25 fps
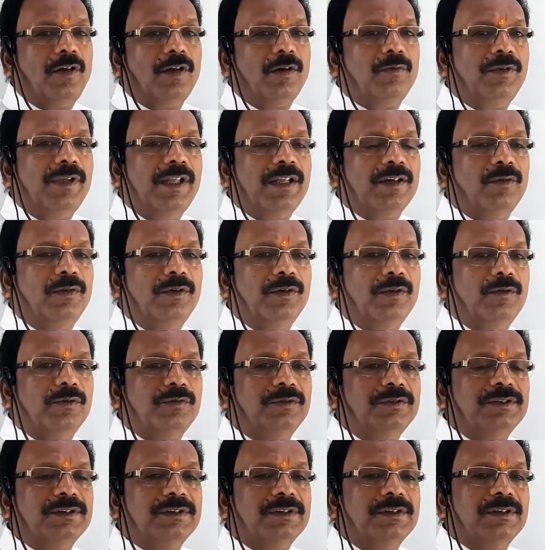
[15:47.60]
or we are going
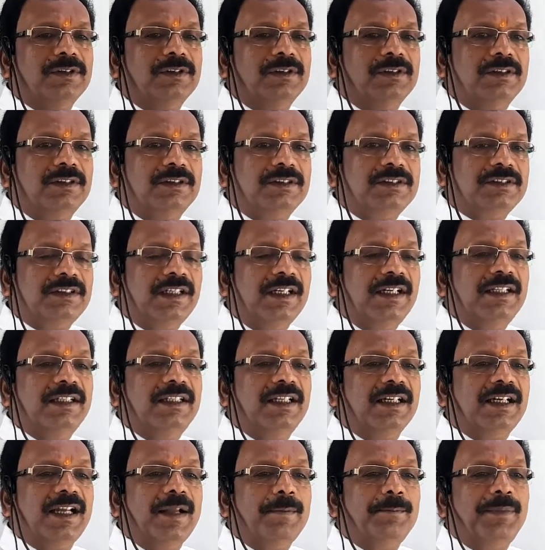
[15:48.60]
to
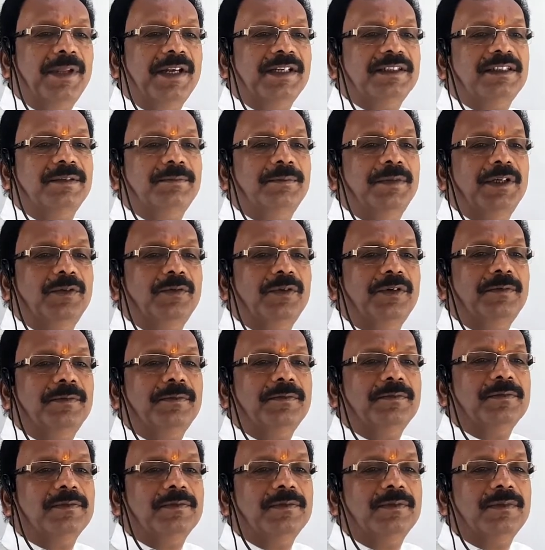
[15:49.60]
study the comparison
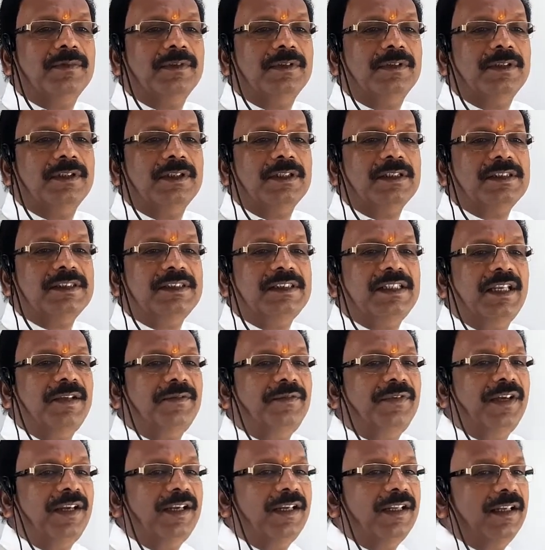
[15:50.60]
between
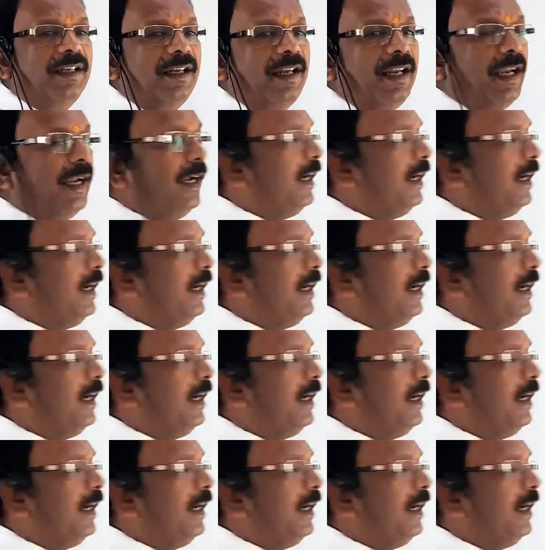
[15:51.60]
JFET